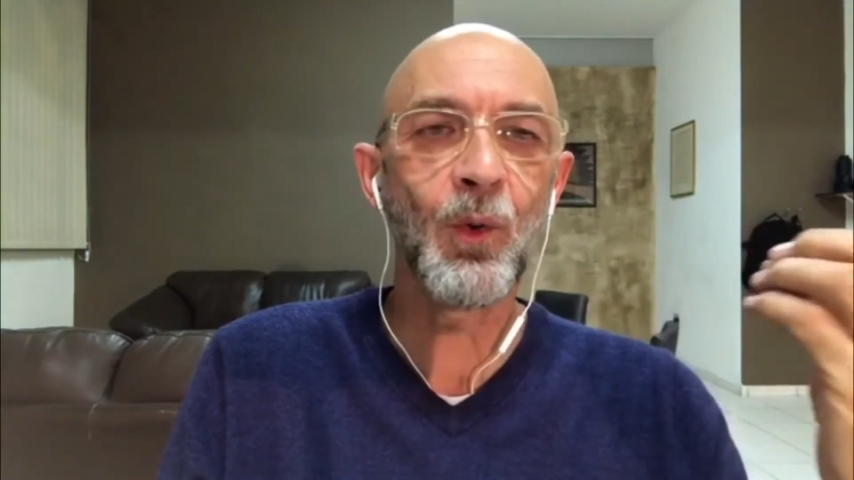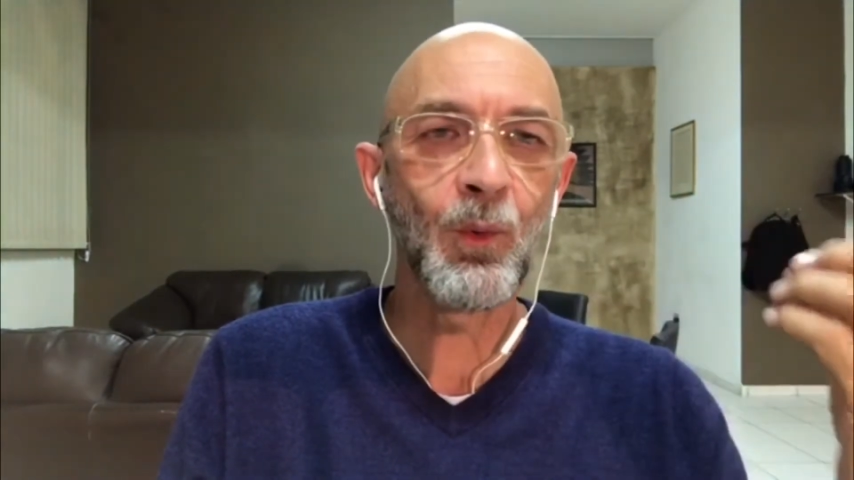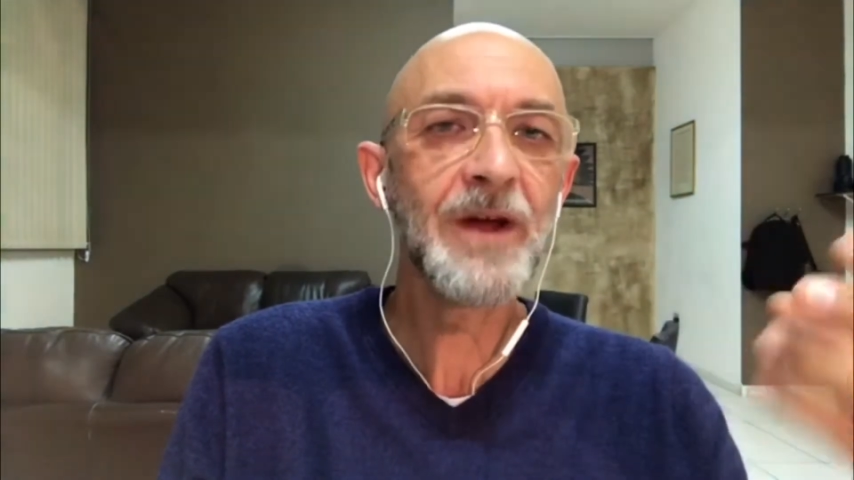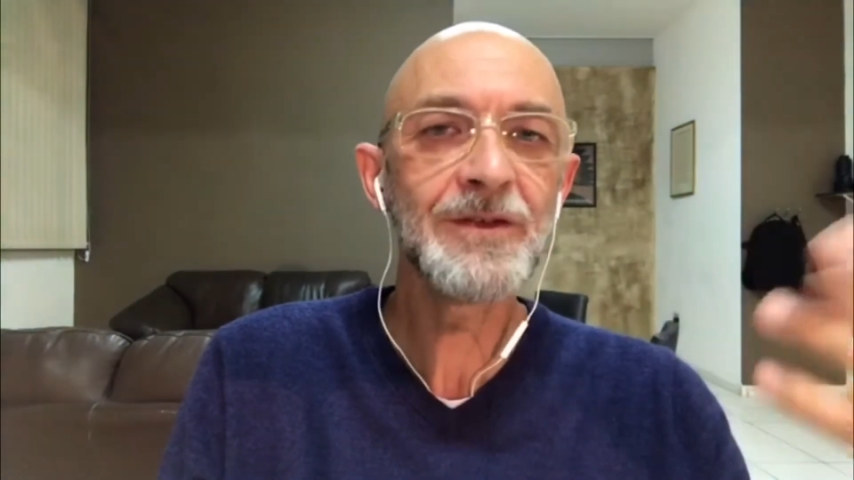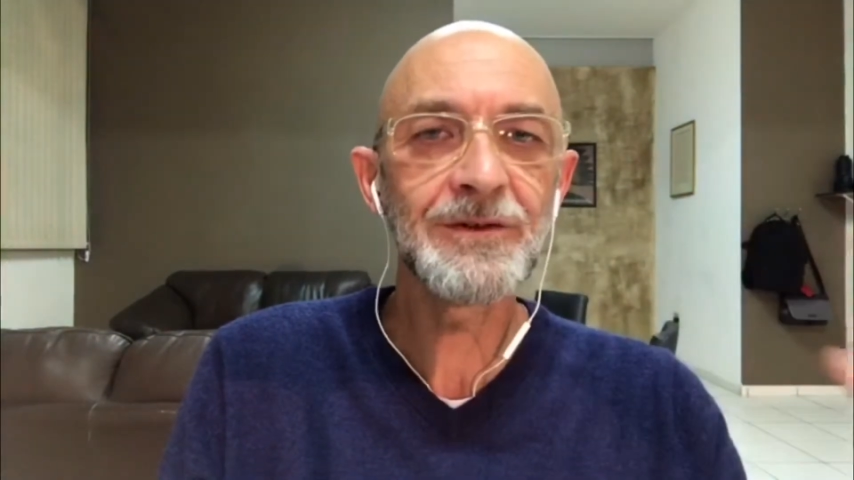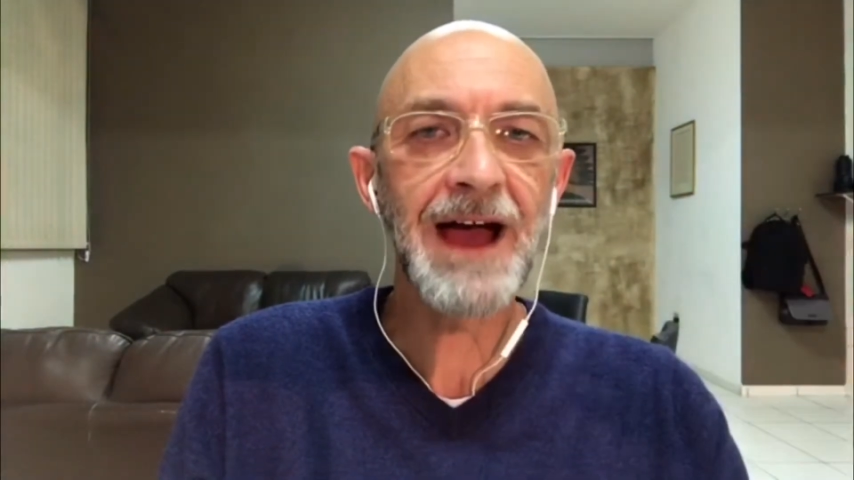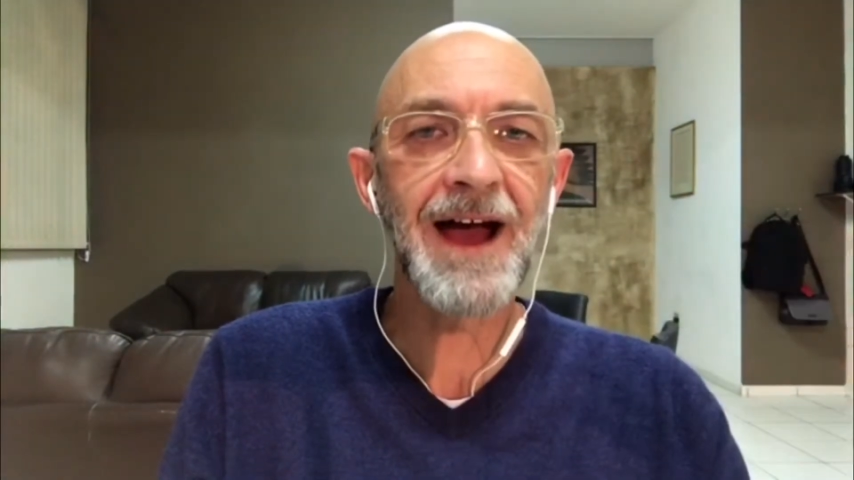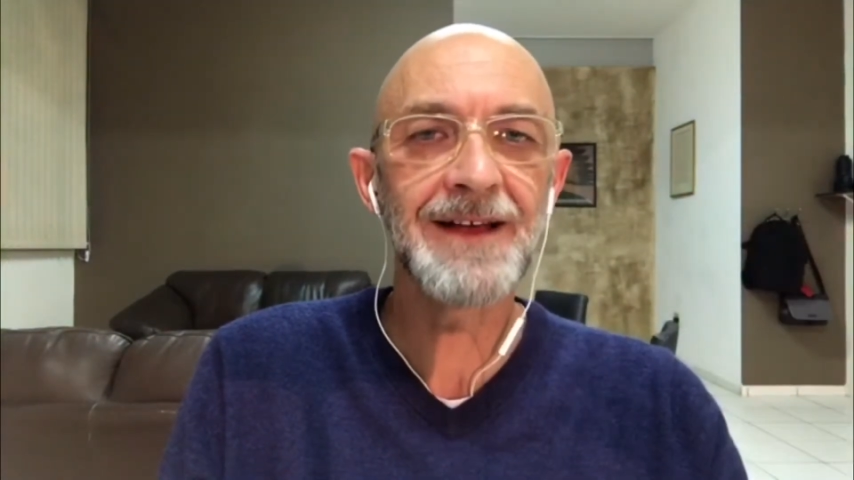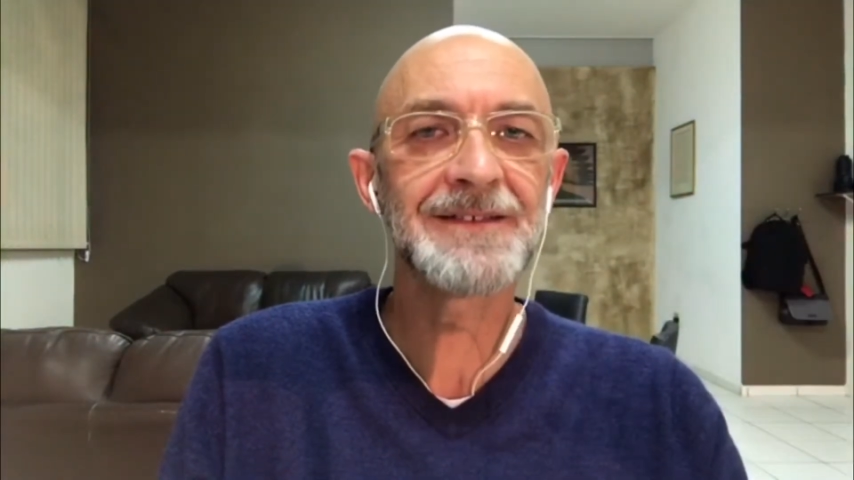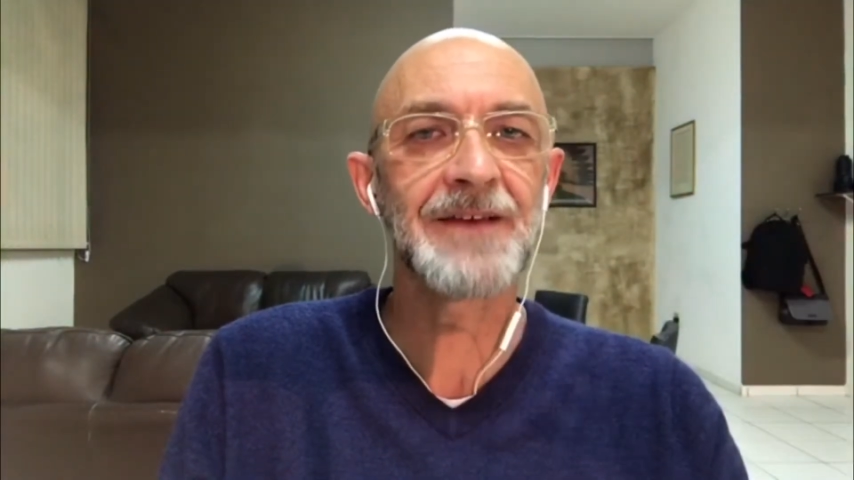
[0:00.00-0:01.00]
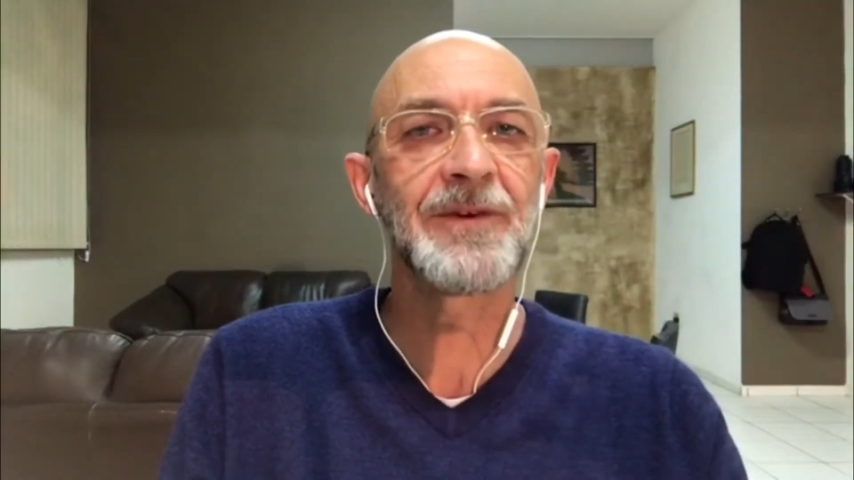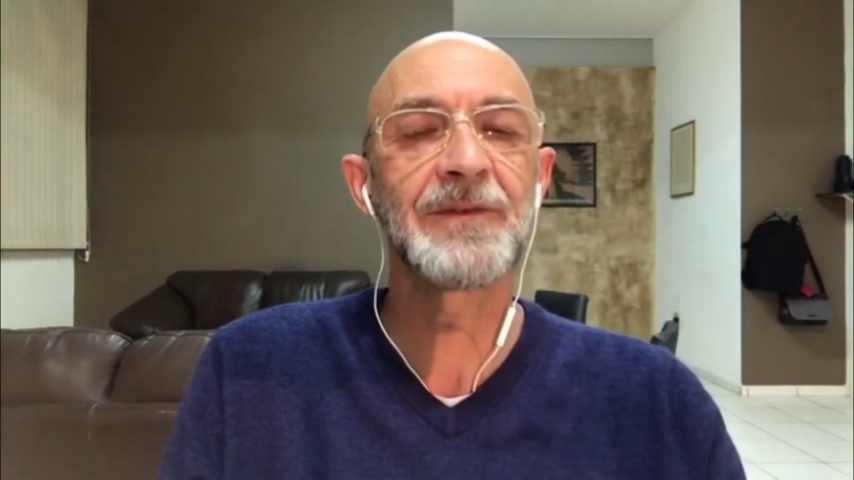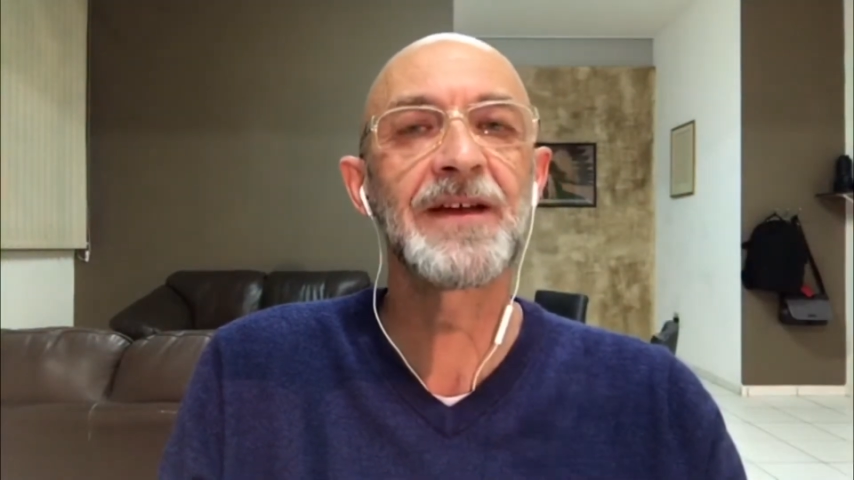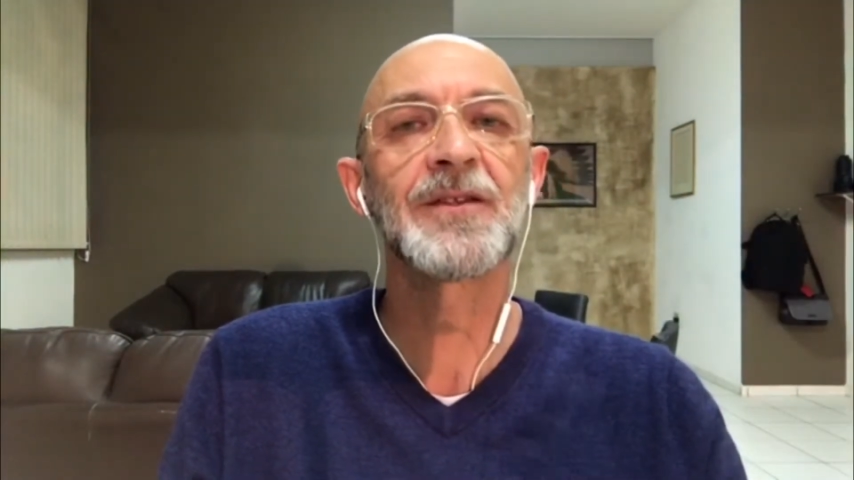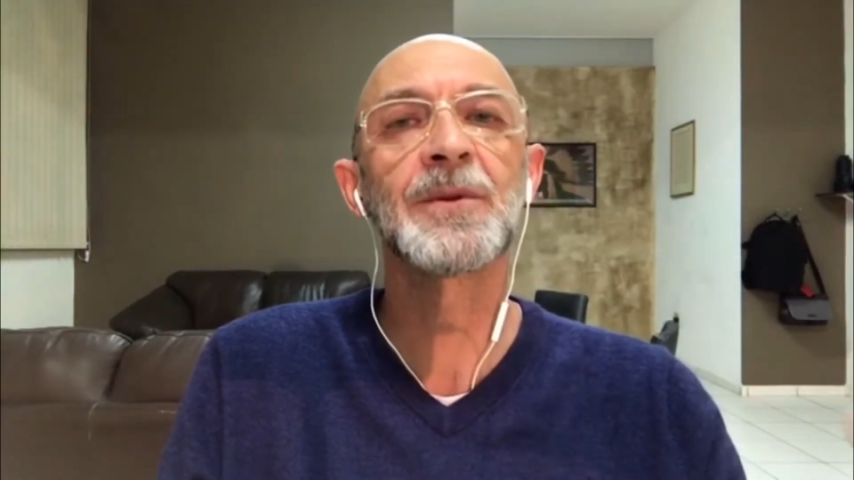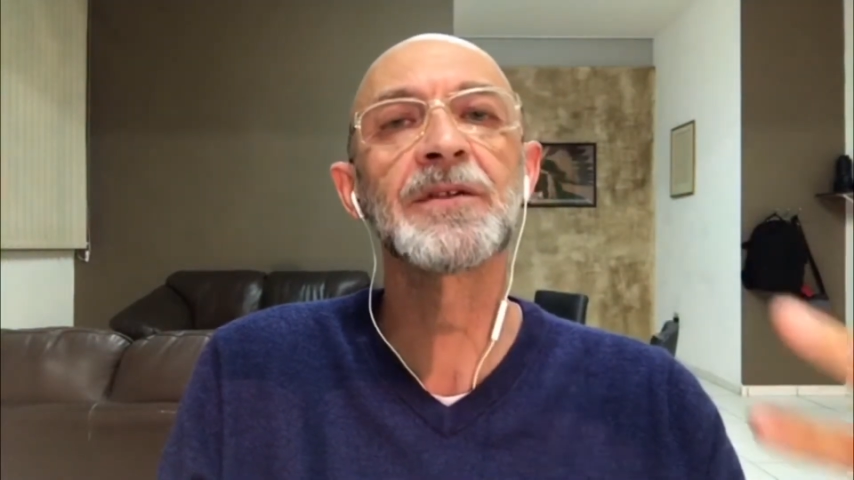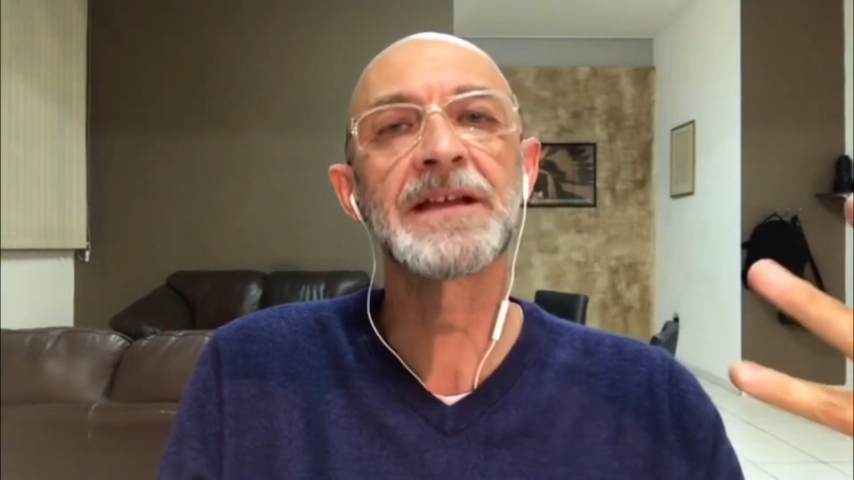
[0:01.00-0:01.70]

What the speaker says: what you guys have available